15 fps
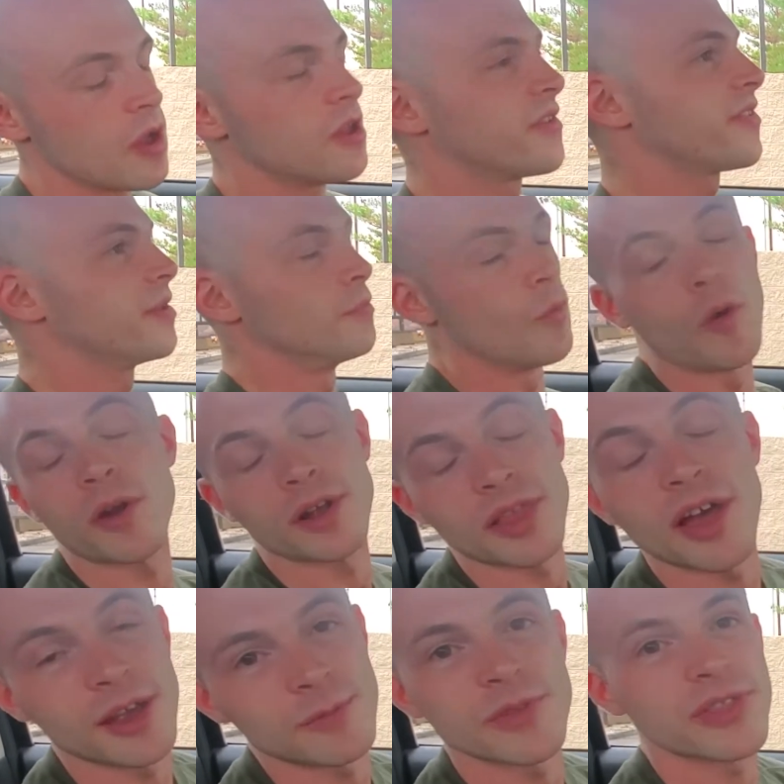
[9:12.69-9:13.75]
honestly more in
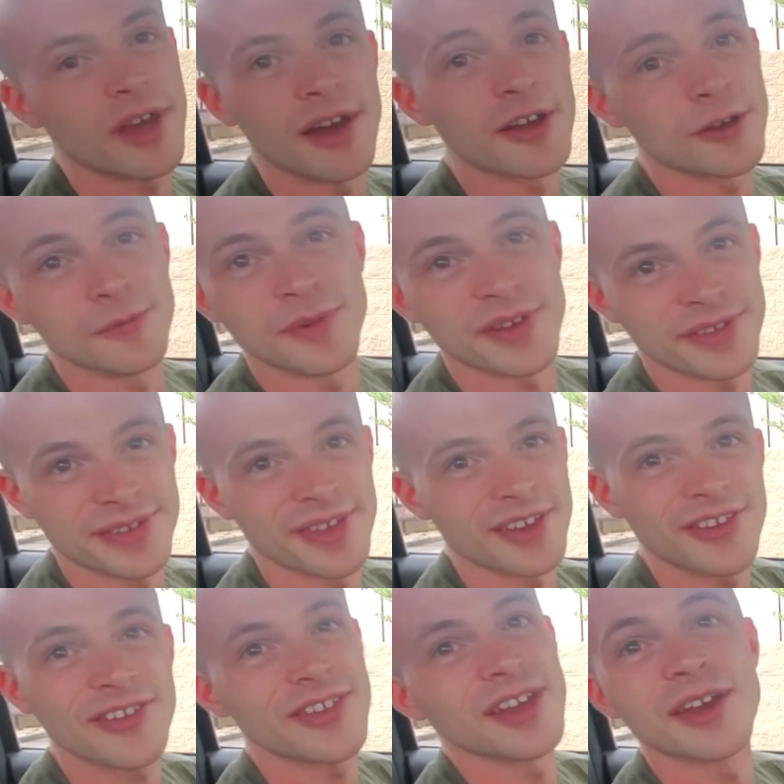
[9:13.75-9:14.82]
line with Taco Bell's, like,
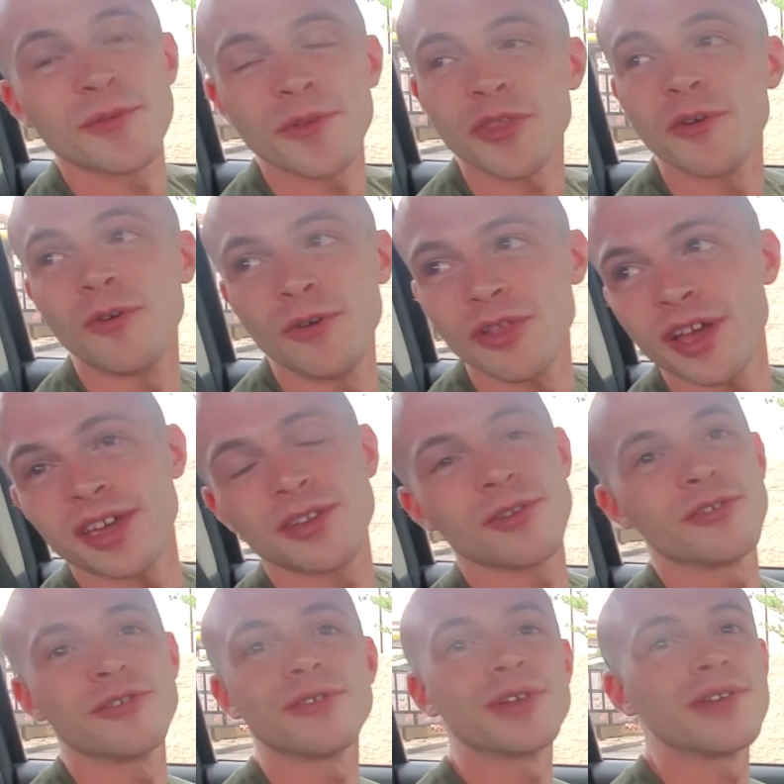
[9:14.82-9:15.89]
shtick with the whole, like, you
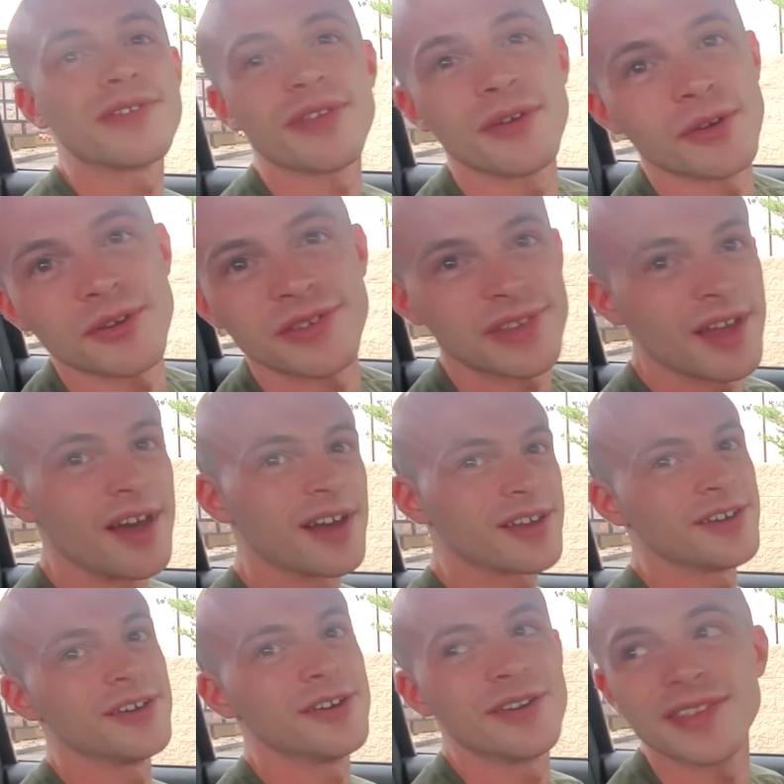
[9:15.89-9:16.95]
know, Doritos Locos
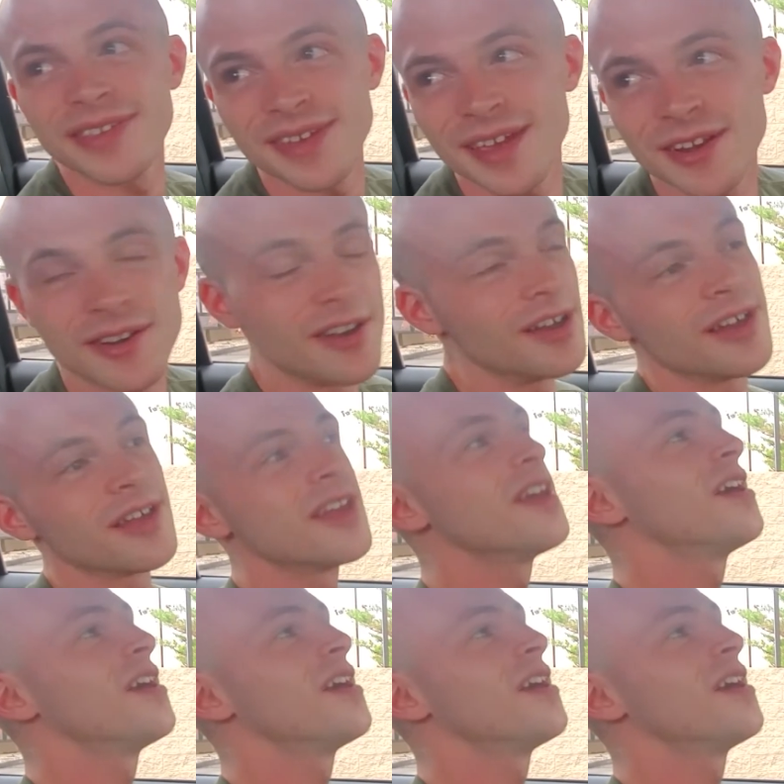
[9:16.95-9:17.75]
Taco, etc.